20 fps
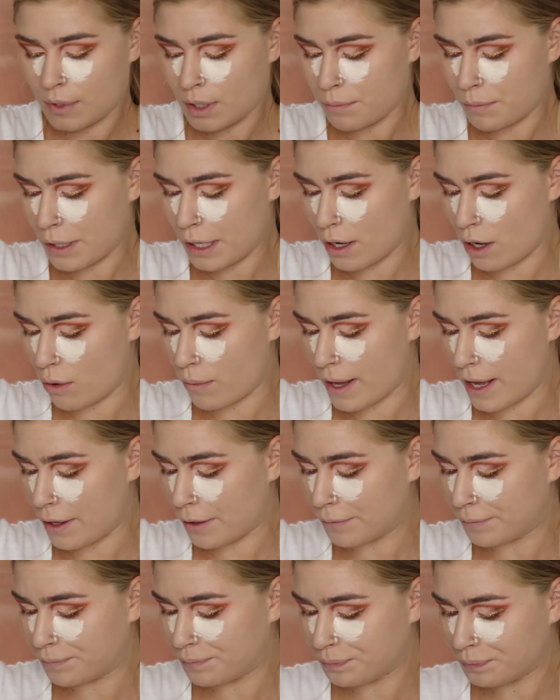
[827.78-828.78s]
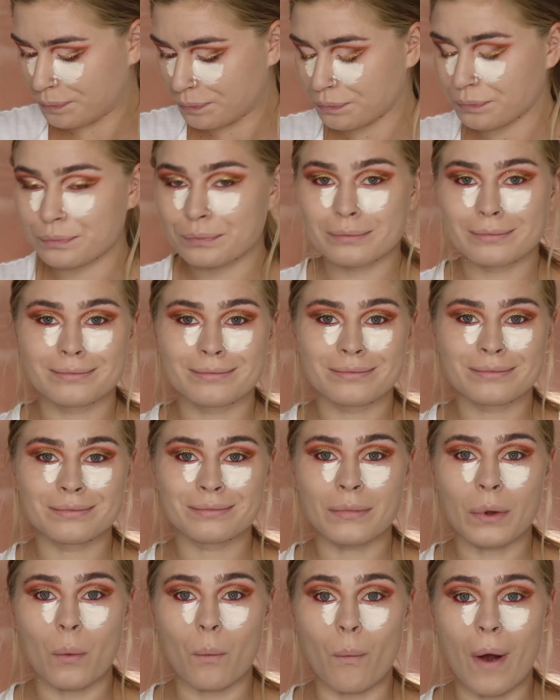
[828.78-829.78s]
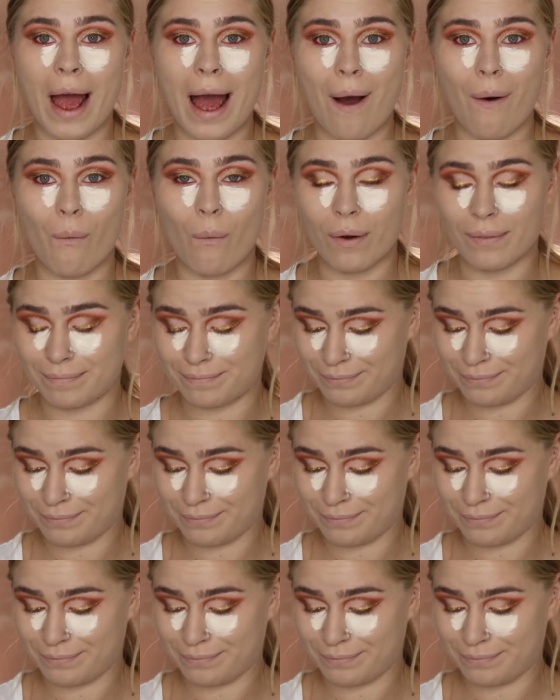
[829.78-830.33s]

But oh well. Wow.